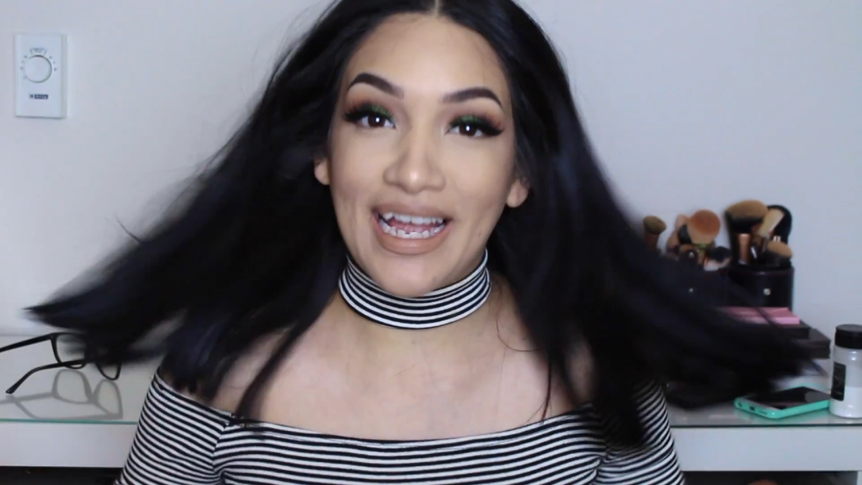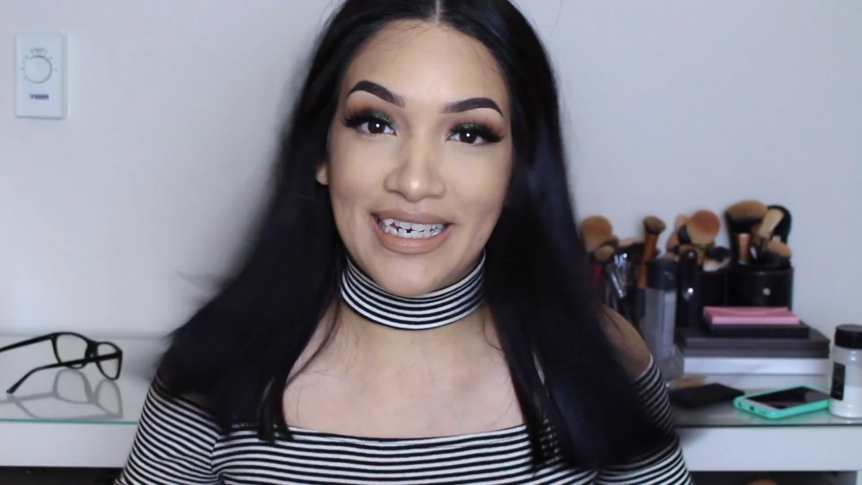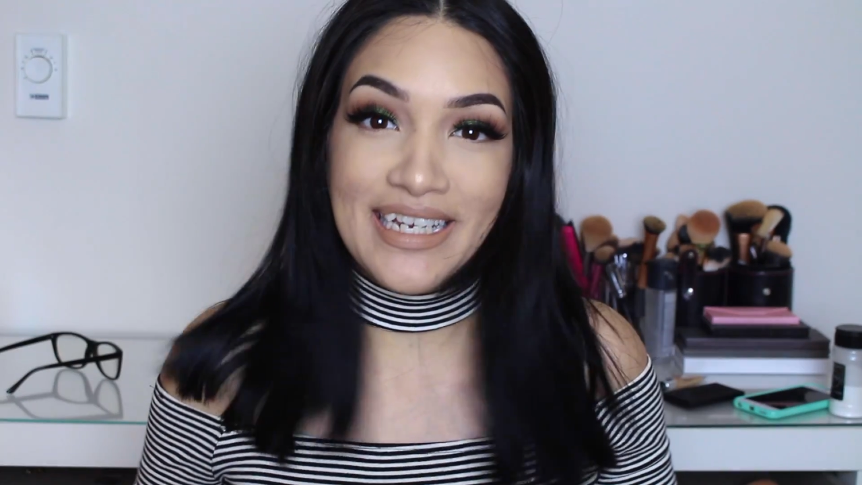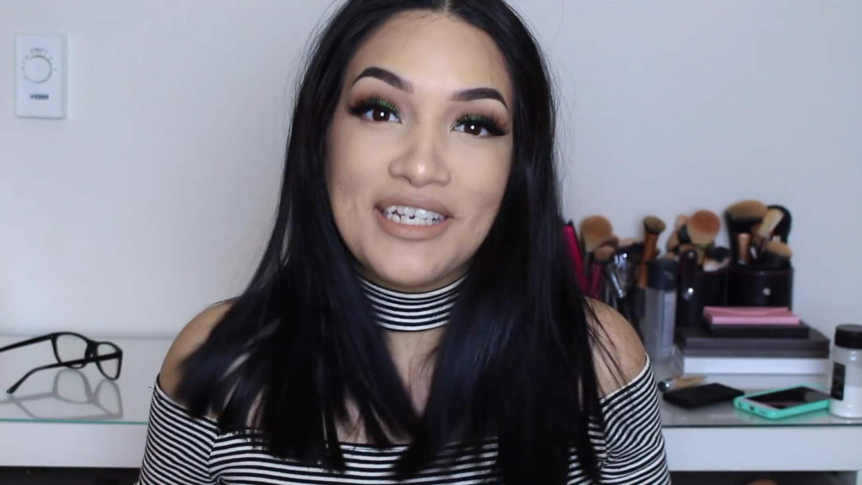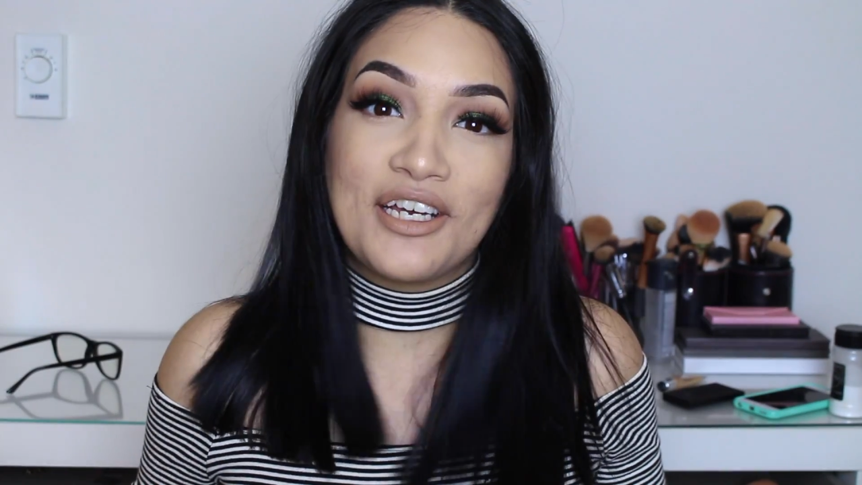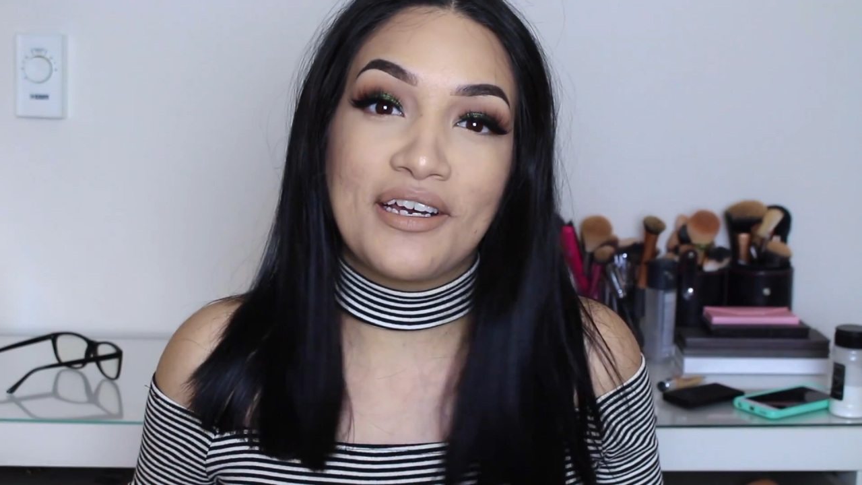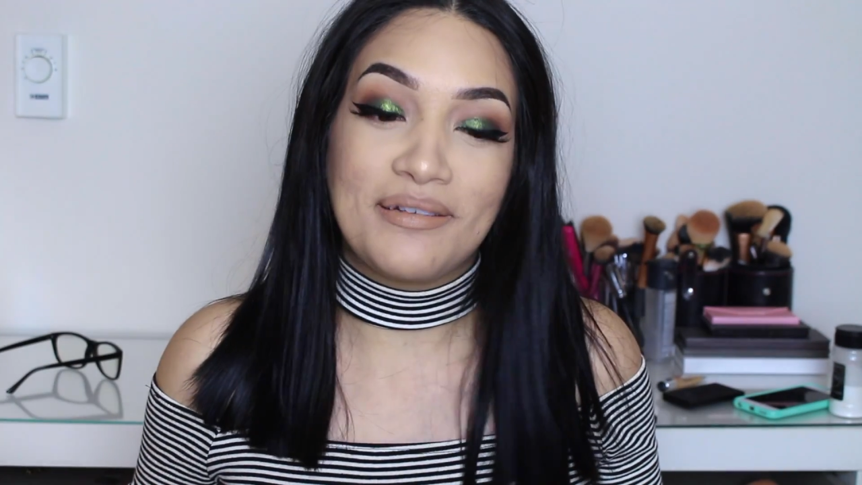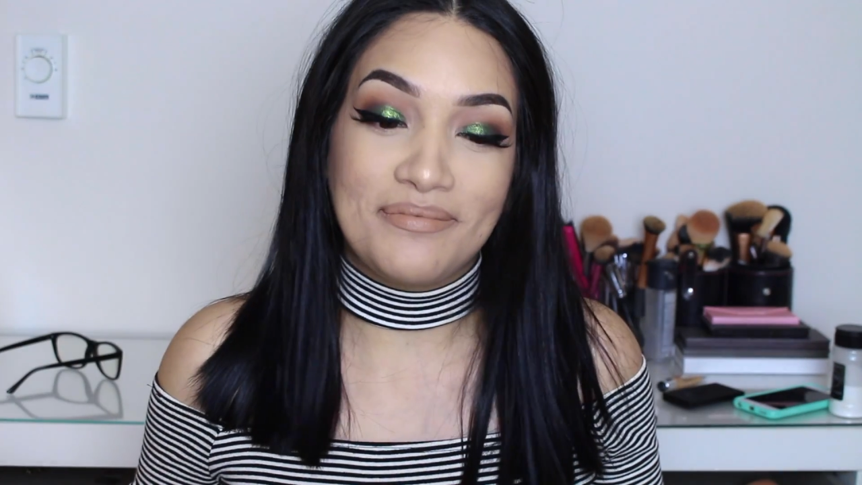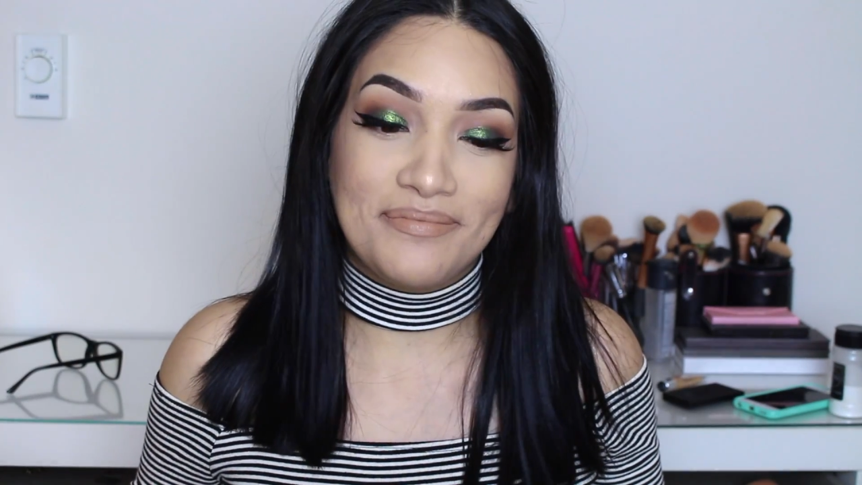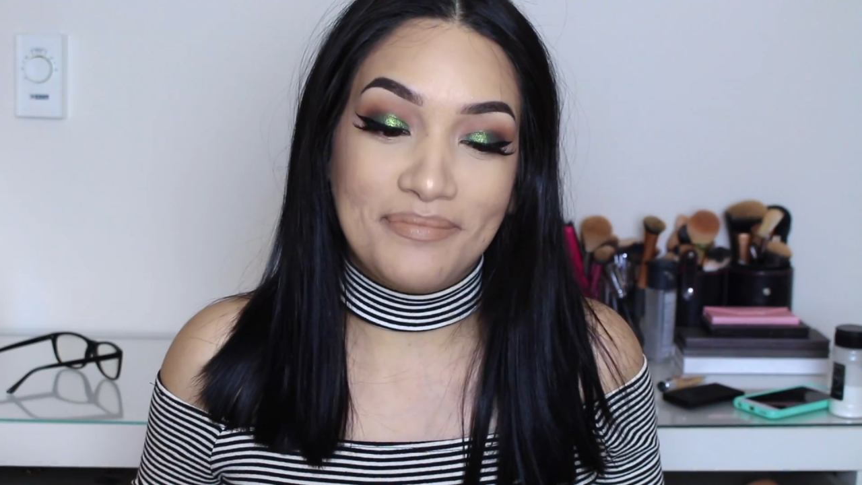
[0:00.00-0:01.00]
did
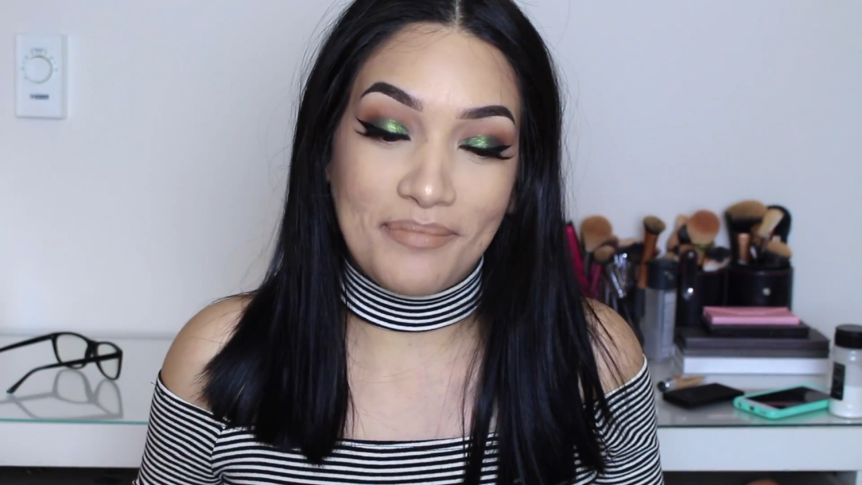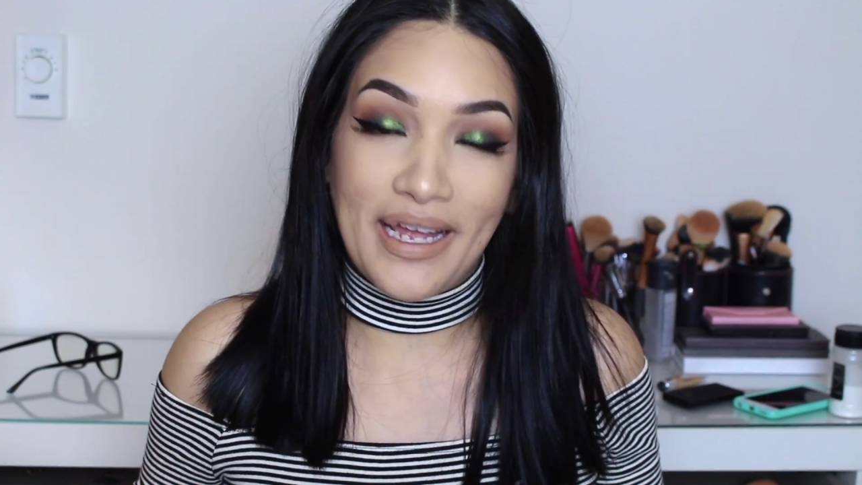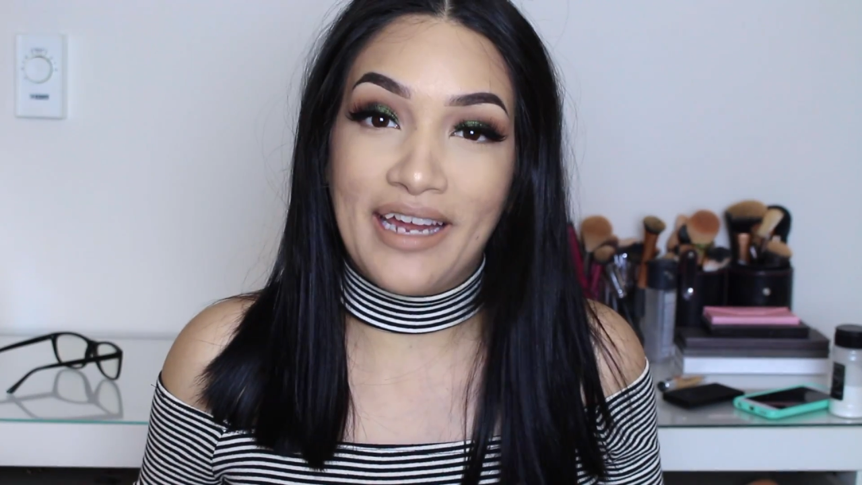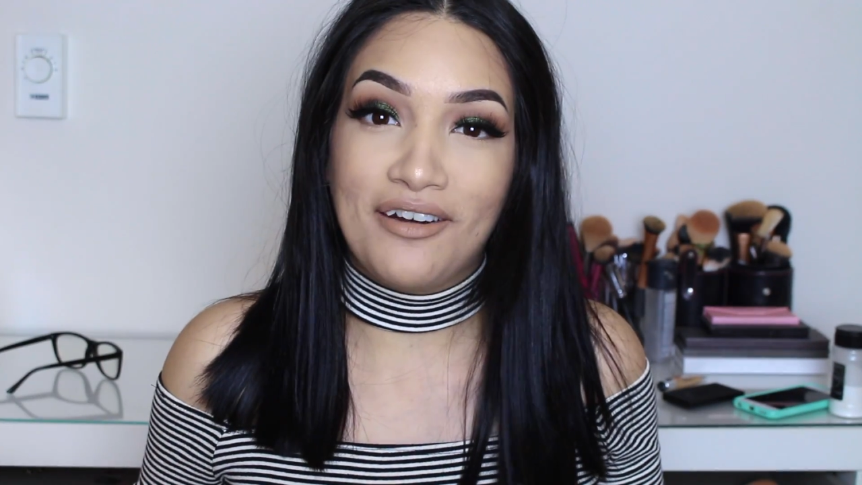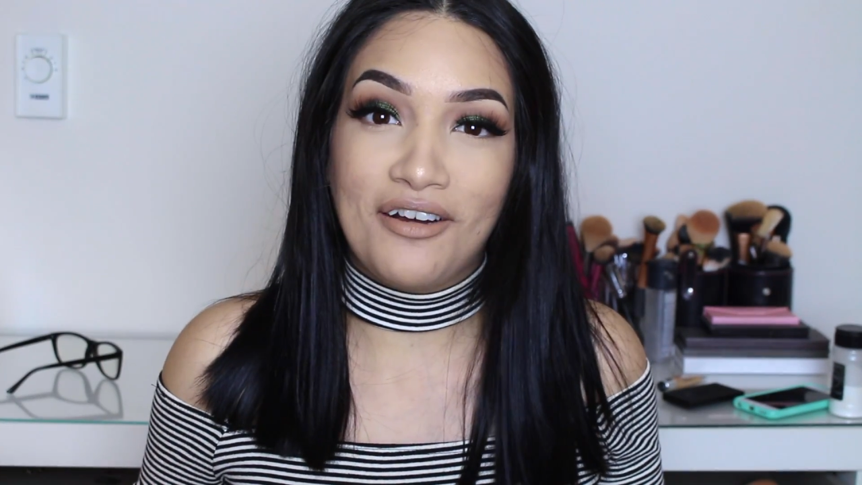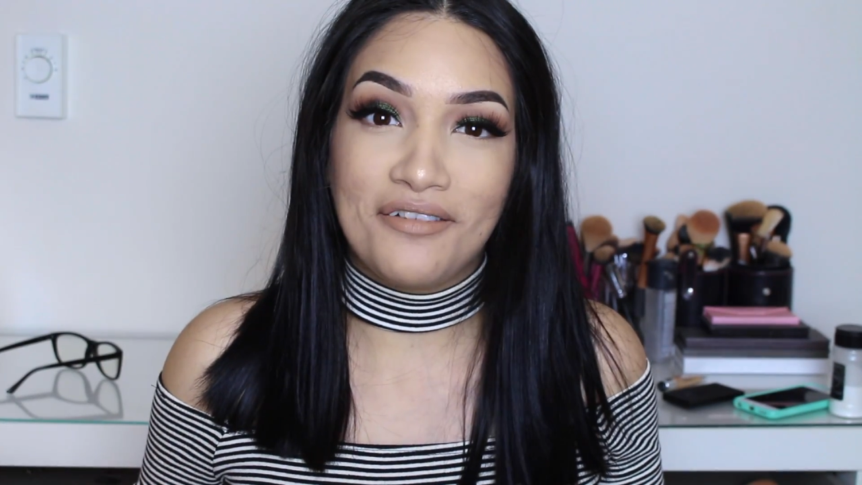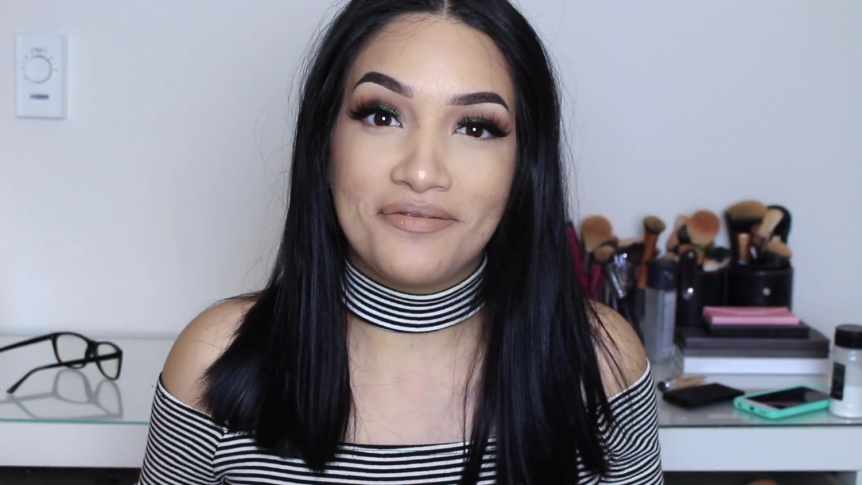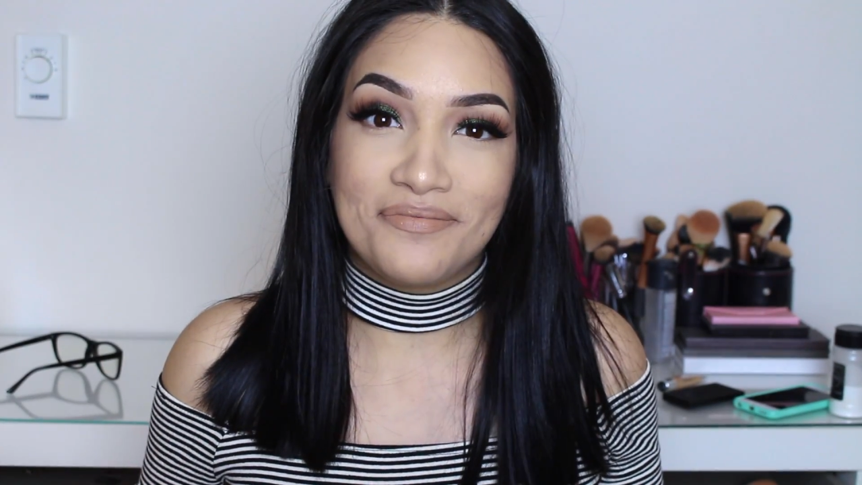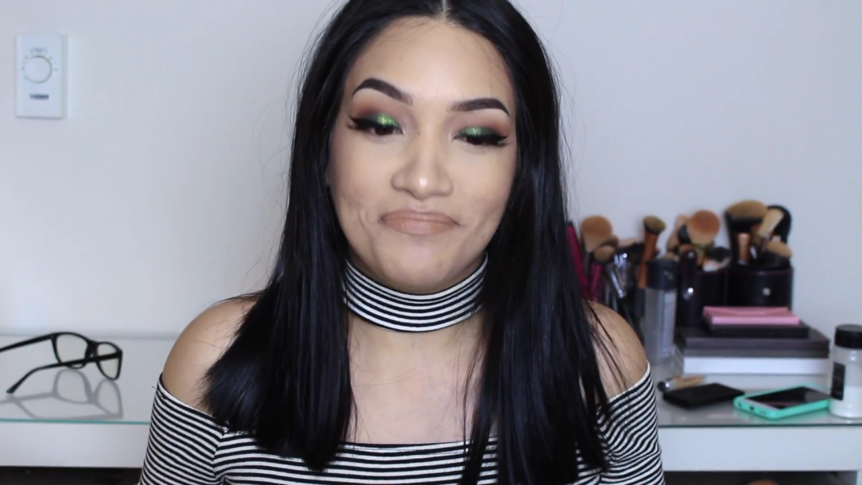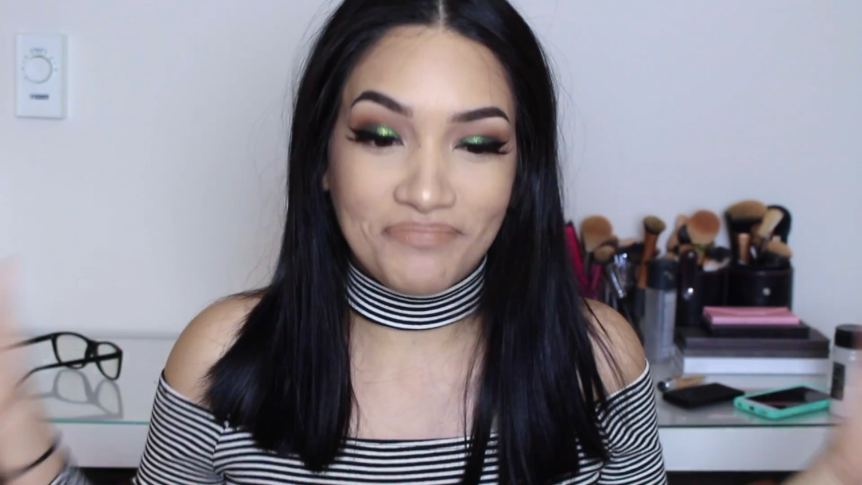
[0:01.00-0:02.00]
cut my hair off.